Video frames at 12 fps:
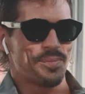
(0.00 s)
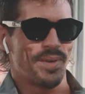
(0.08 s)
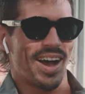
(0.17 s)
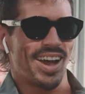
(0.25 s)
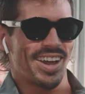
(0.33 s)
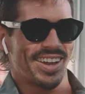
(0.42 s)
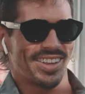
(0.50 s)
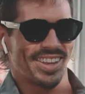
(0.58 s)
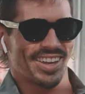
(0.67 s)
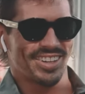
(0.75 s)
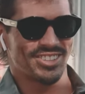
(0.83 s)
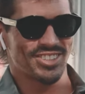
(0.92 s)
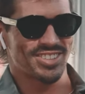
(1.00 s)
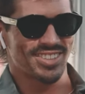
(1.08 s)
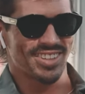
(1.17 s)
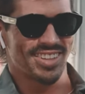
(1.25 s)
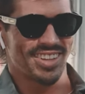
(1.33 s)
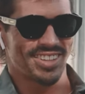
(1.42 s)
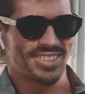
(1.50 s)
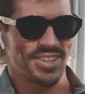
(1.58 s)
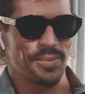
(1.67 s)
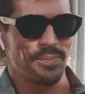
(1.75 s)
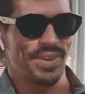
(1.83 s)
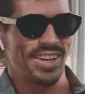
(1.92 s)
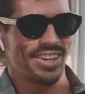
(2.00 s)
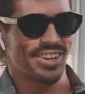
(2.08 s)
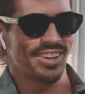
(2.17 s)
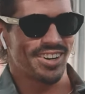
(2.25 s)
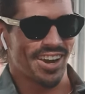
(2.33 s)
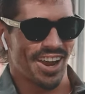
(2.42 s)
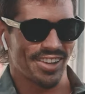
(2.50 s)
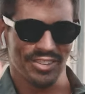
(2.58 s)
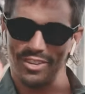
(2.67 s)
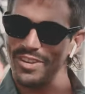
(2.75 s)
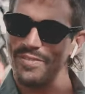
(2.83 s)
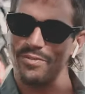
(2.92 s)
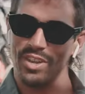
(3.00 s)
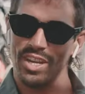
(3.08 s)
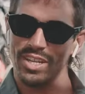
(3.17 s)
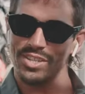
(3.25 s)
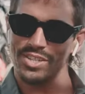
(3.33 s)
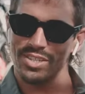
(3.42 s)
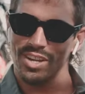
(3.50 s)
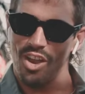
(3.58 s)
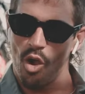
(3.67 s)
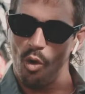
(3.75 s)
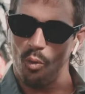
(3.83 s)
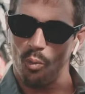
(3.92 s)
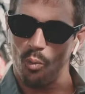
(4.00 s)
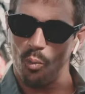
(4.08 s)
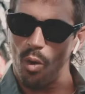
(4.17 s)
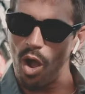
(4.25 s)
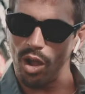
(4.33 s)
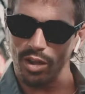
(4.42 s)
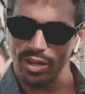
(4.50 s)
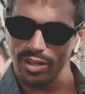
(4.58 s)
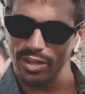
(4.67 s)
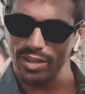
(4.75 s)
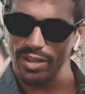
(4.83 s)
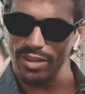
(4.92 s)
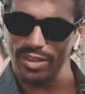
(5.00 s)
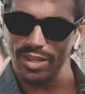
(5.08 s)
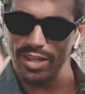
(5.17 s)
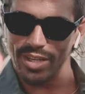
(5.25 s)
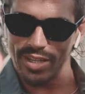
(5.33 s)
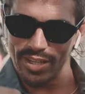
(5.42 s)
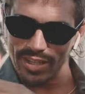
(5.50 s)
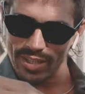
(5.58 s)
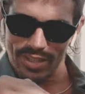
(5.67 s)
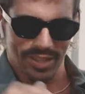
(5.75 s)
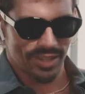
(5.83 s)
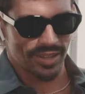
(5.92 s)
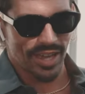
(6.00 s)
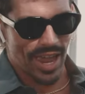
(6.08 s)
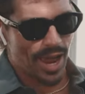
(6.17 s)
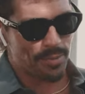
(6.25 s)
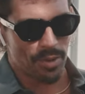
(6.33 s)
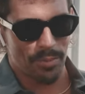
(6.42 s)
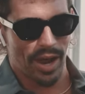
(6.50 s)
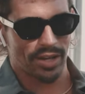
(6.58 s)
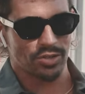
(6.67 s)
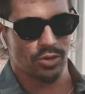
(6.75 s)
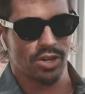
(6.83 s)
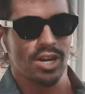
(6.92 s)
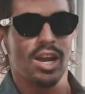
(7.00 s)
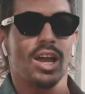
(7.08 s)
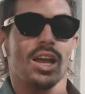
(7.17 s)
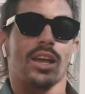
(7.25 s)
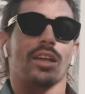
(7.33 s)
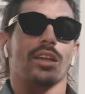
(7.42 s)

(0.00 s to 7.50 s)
my, like, just demeanor. I literally finish, walk the hammer back to her.